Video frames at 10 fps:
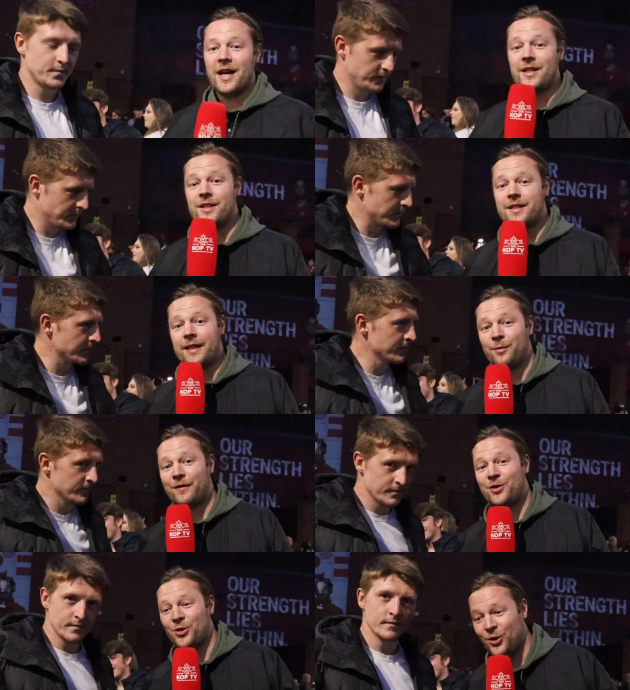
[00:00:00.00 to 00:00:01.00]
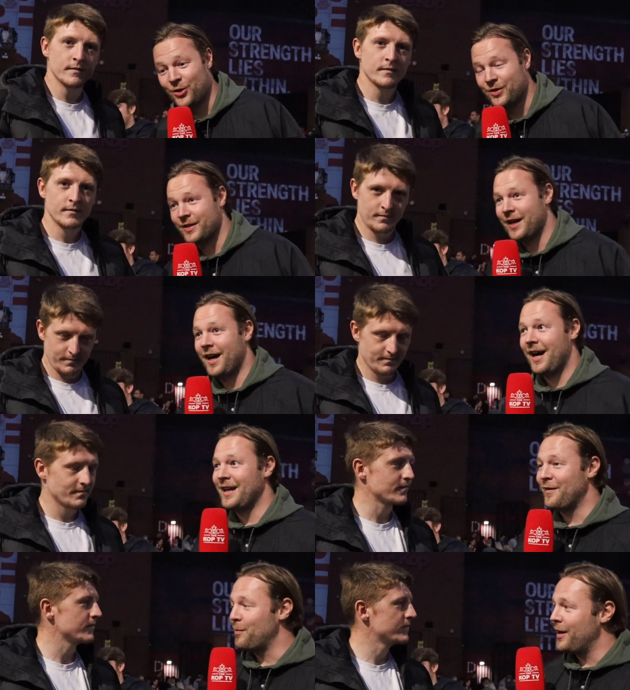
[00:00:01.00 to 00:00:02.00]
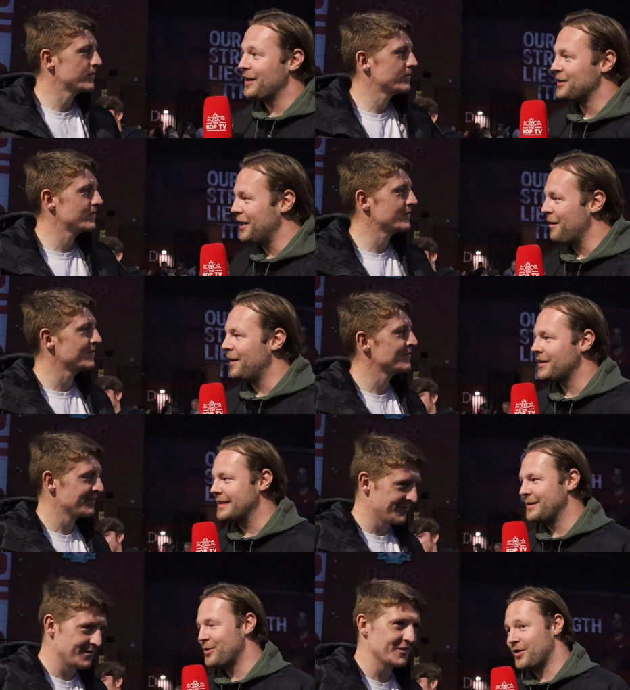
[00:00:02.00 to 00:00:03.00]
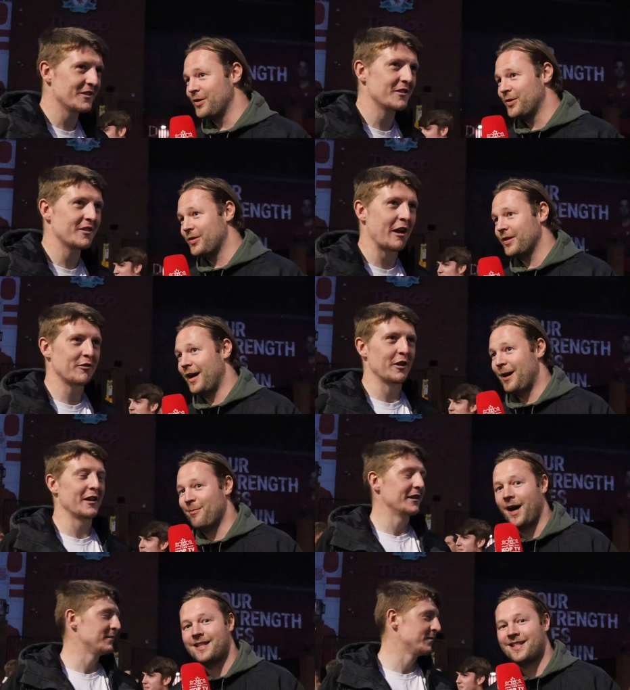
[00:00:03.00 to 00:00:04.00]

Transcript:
Speaker 1: AGT with Shaun, another person I must introduce, my